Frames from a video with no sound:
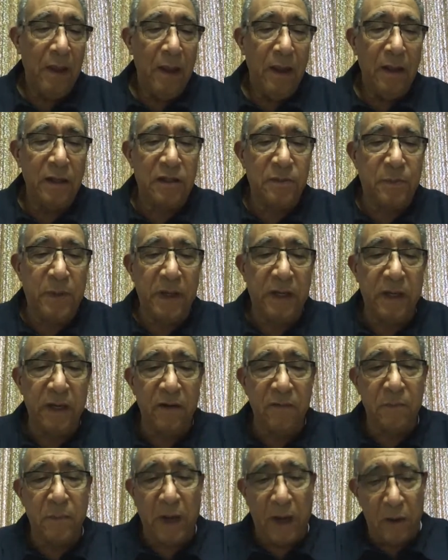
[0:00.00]
And speaking
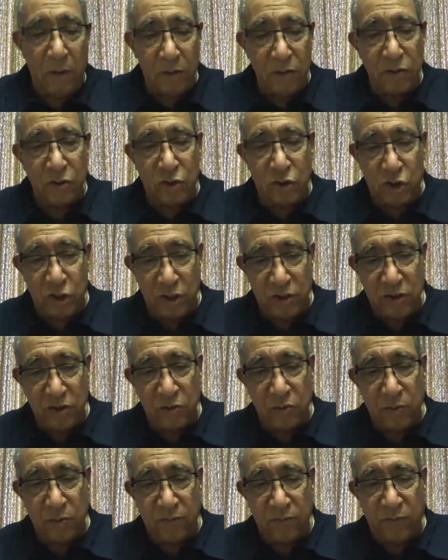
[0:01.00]
of marriage,
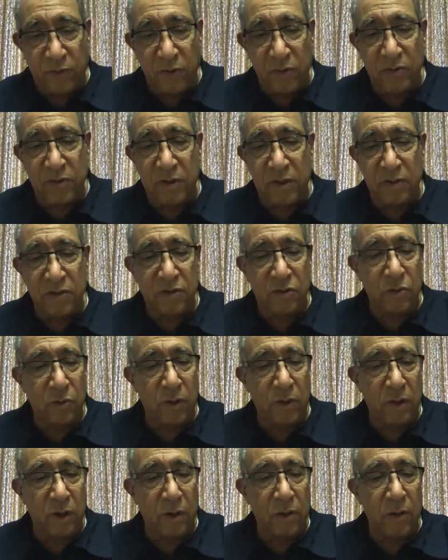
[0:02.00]
Jesus refers us to
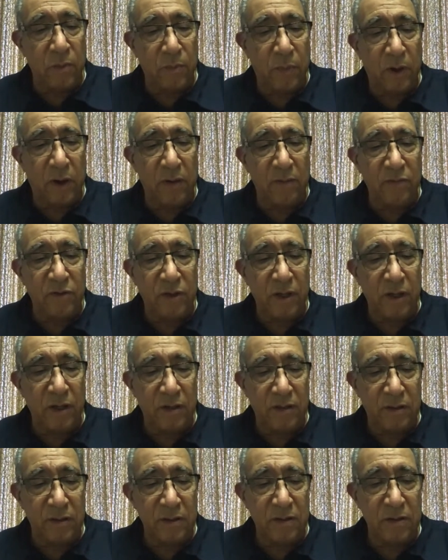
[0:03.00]
another part of
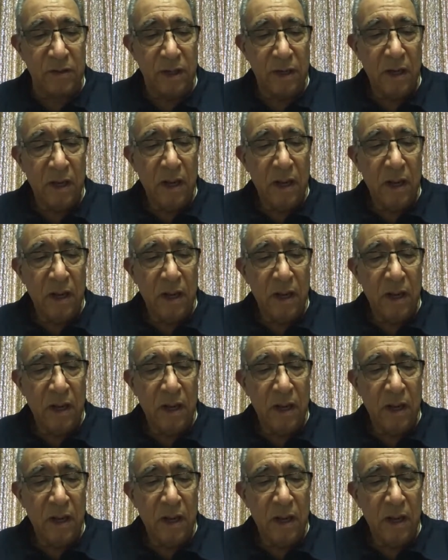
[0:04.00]
Genesis,